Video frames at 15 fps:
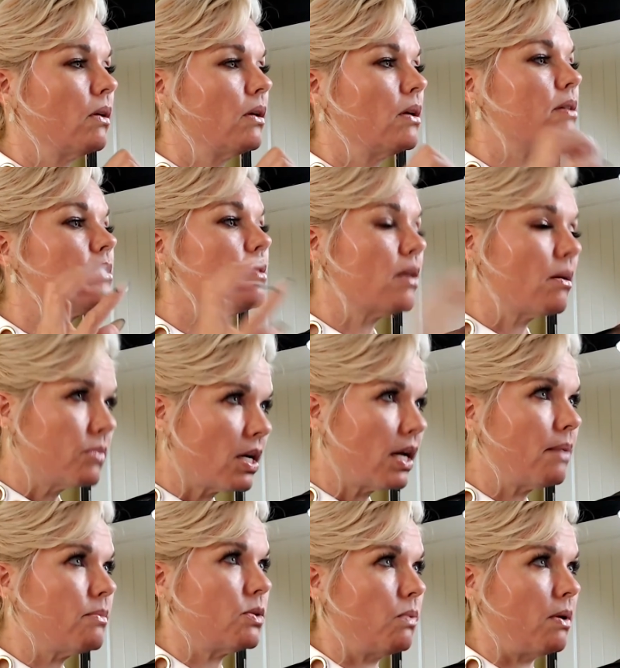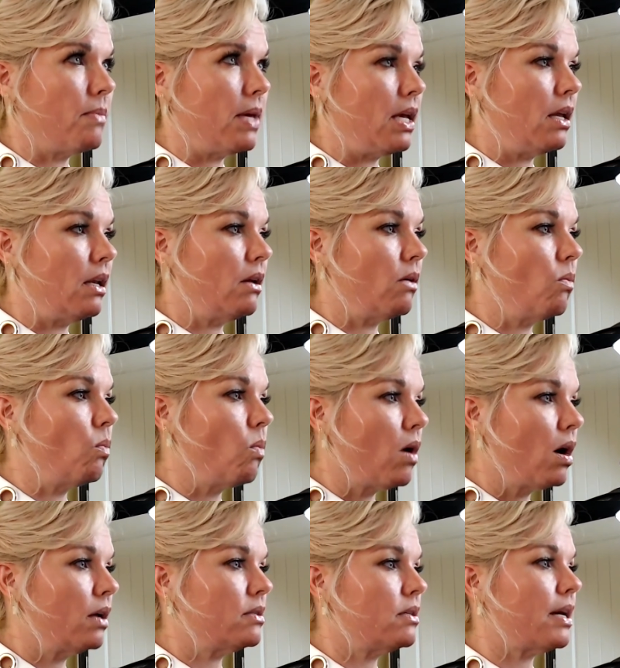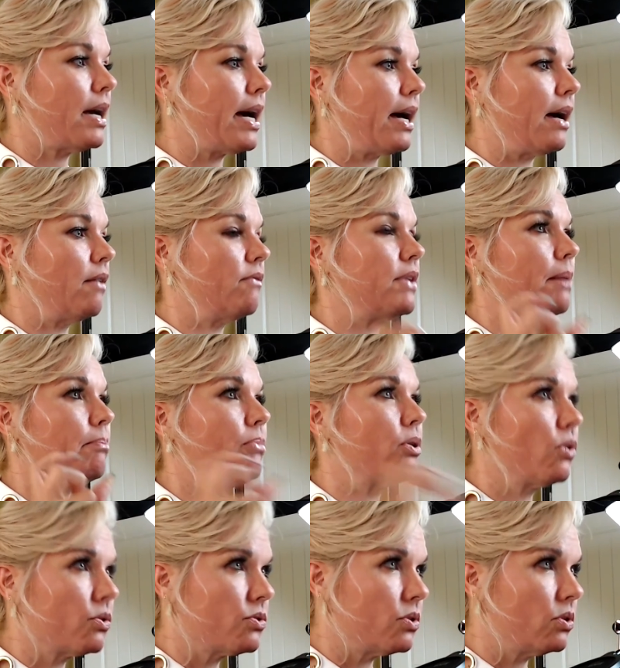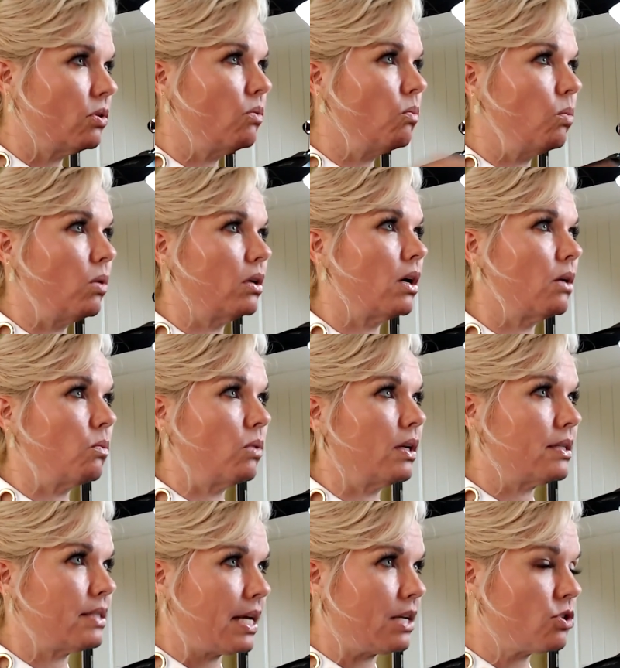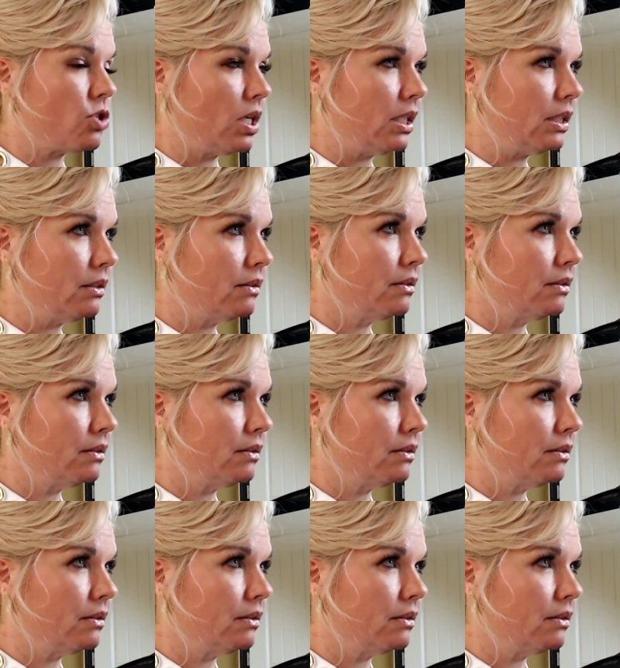Sometimes women want to have that personal one on one attention.